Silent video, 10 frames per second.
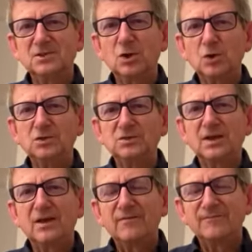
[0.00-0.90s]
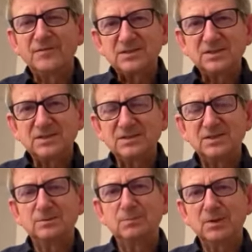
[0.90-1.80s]
God has visited
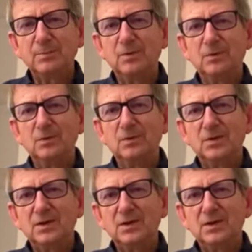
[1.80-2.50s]
his people